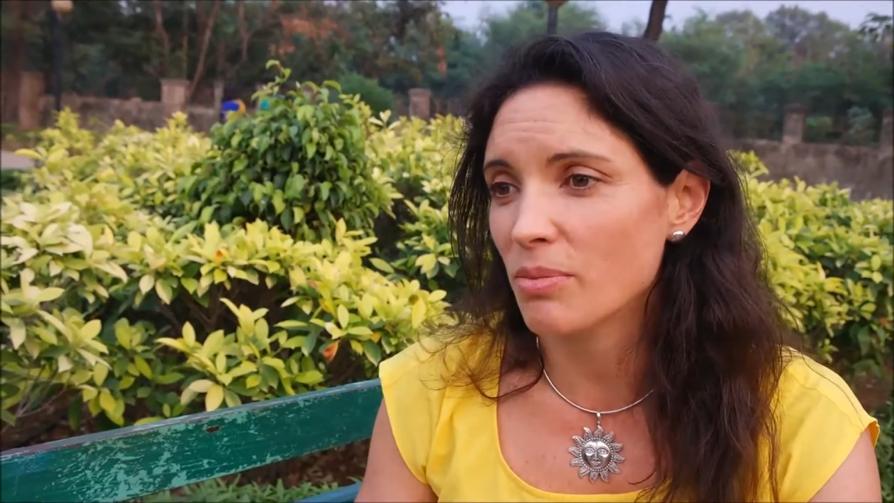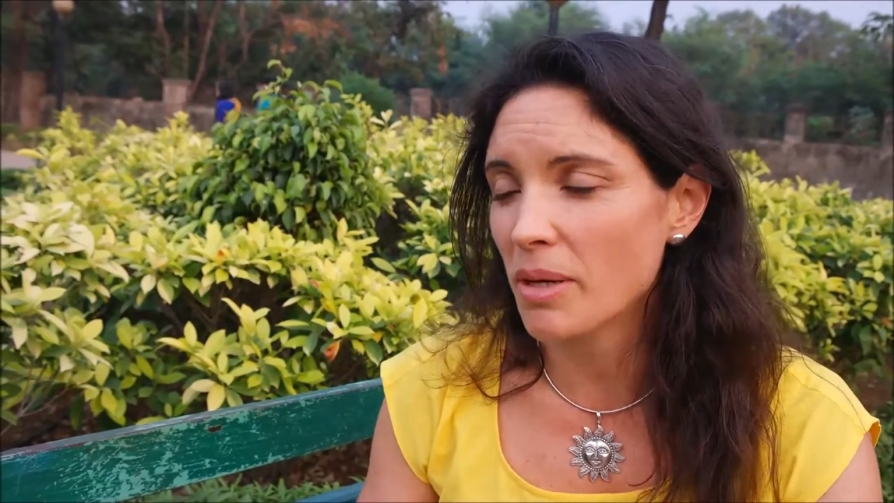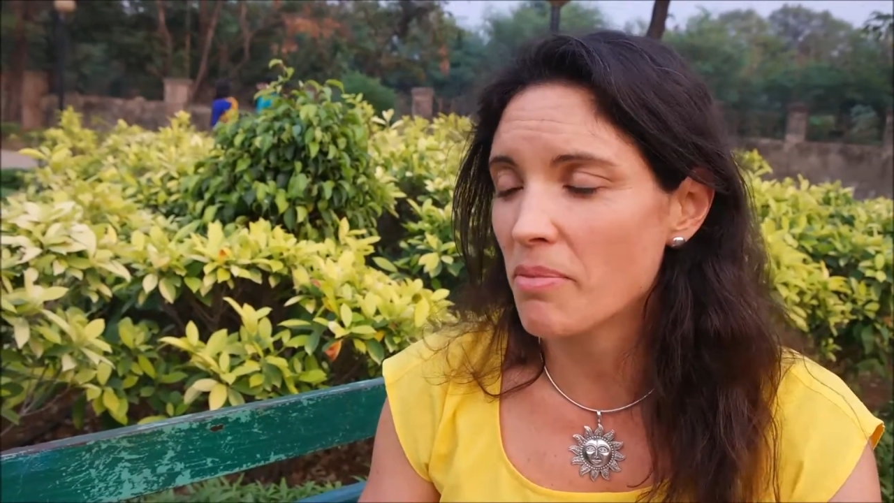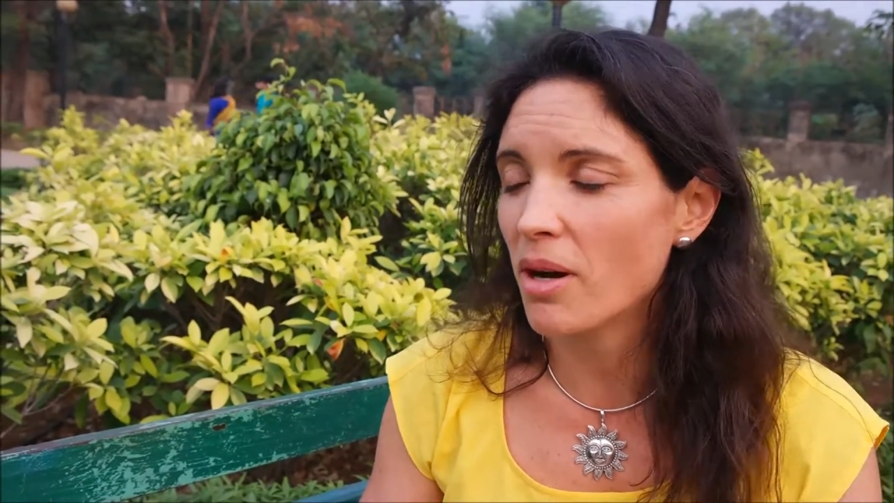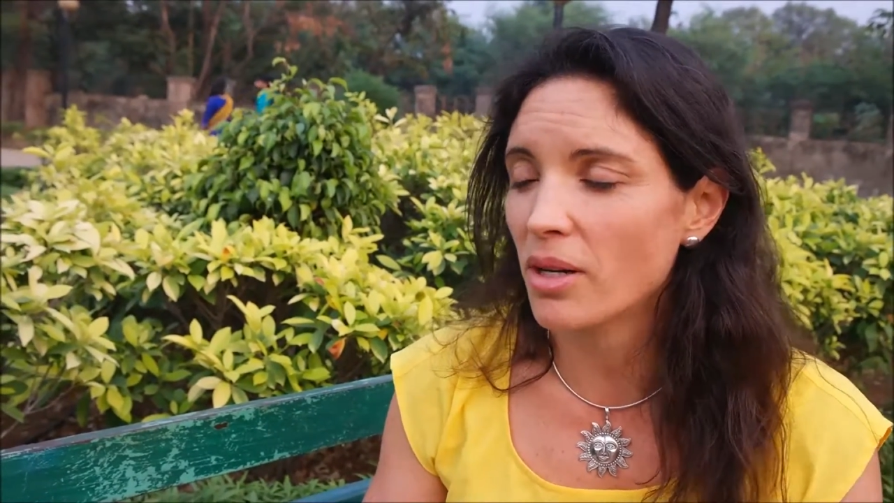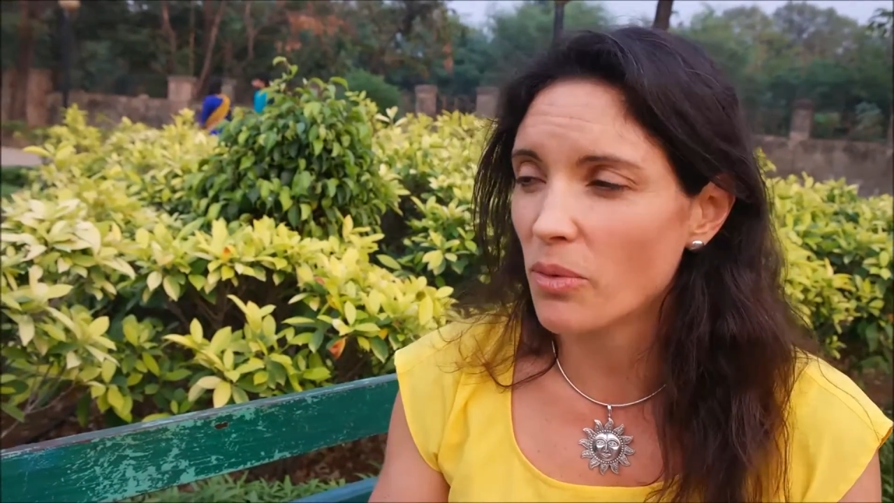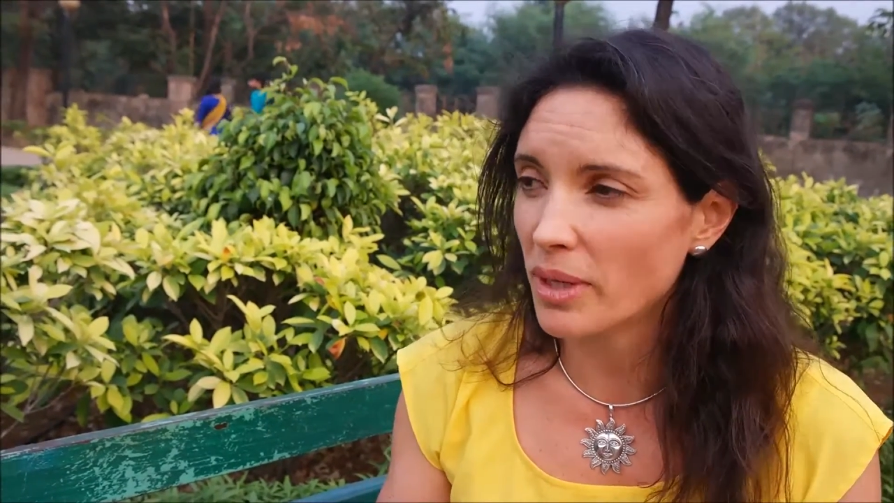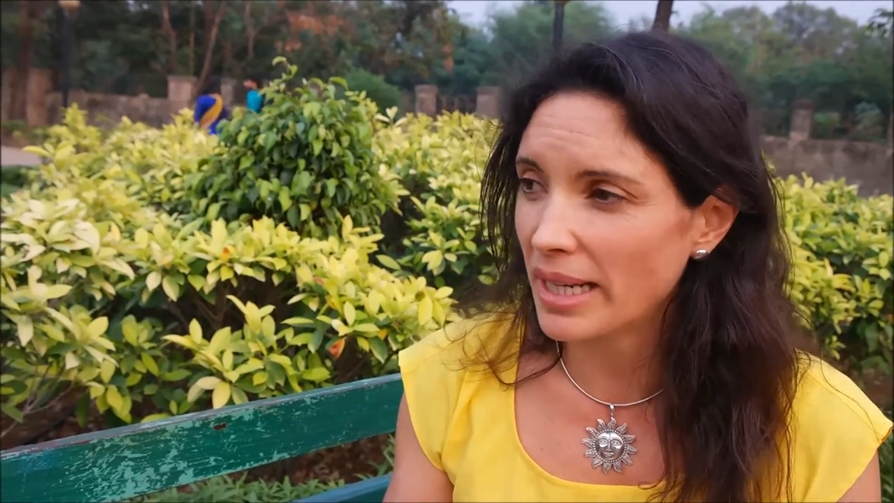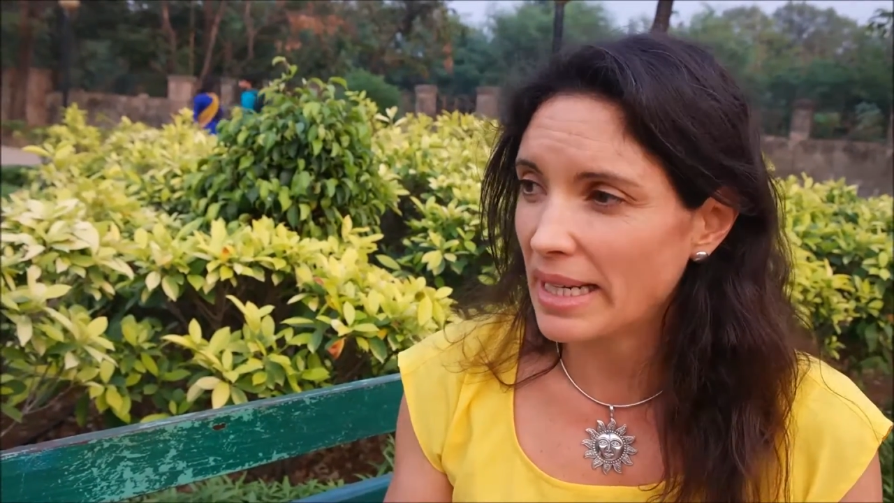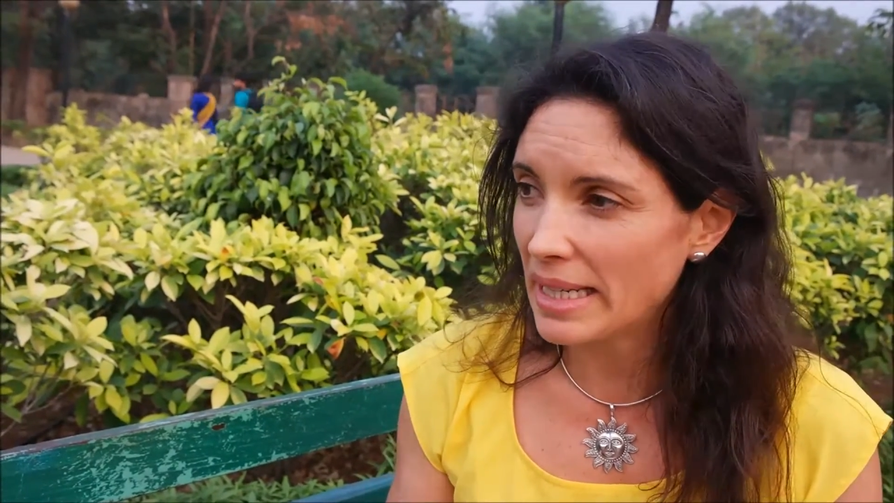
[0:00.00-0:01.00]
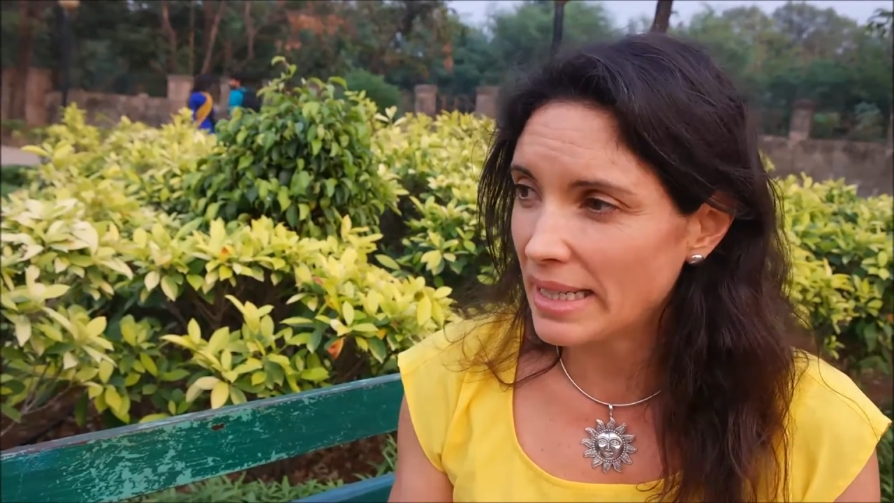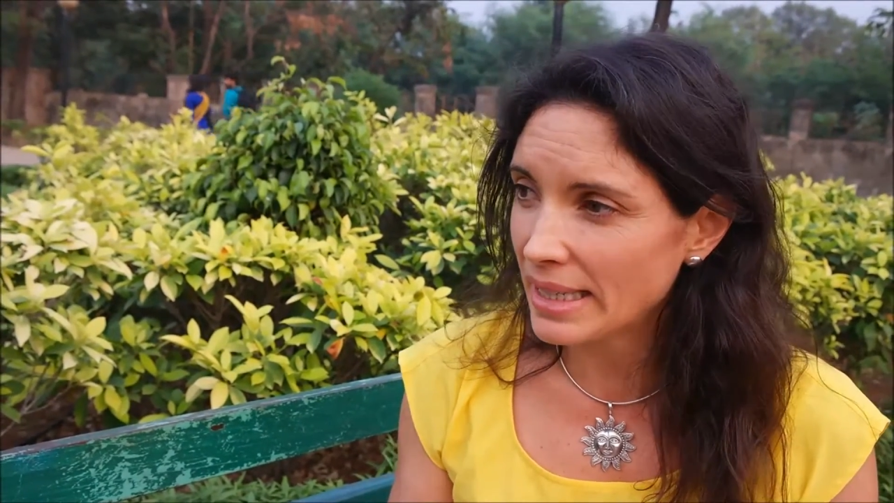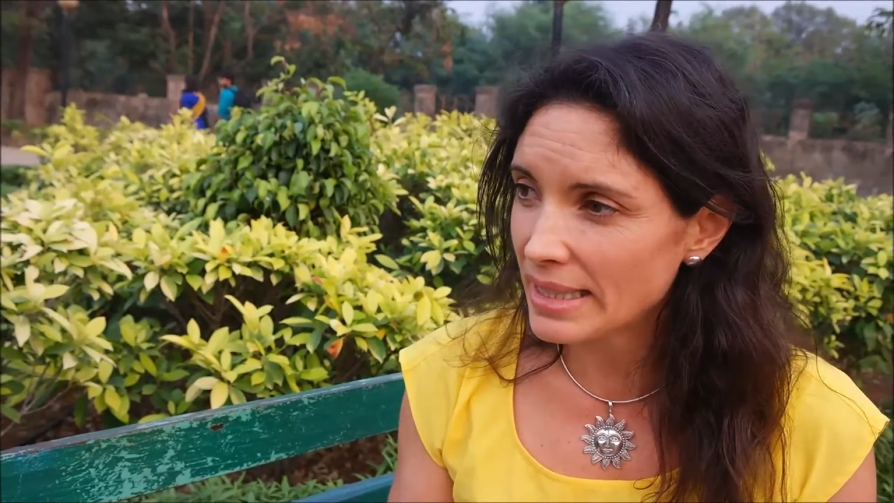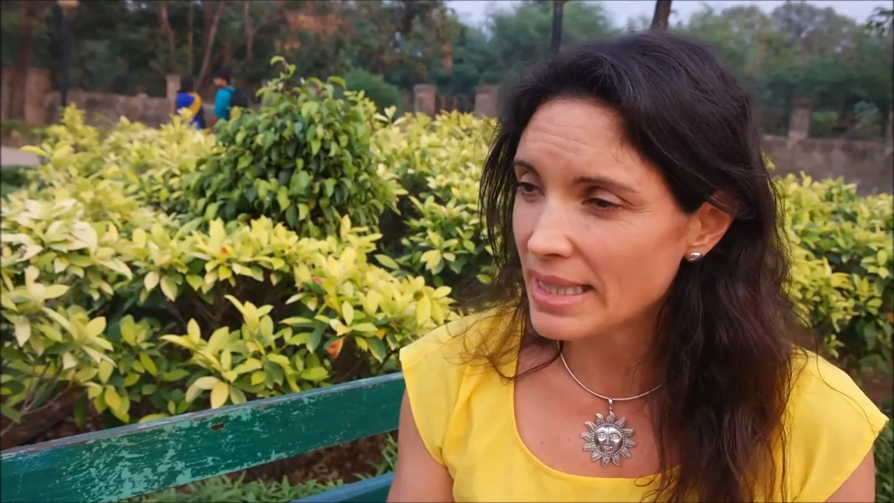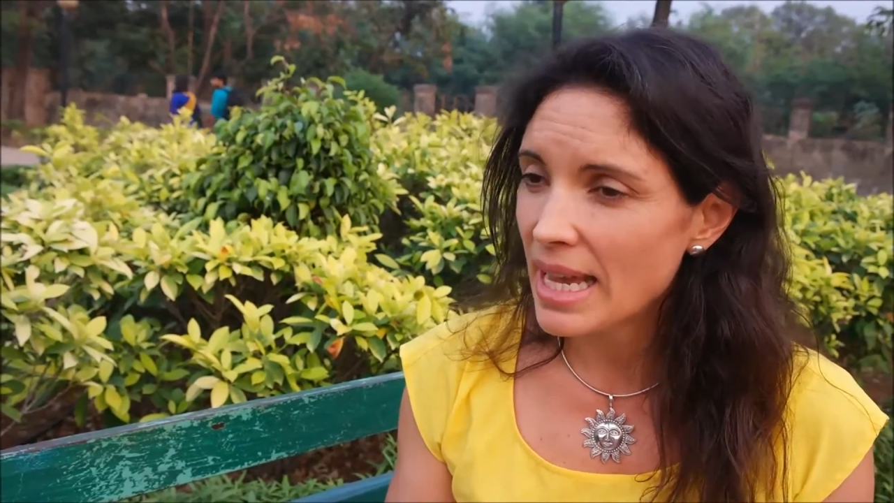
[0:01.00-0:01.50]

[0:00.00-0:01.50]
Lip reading: my body when I need it,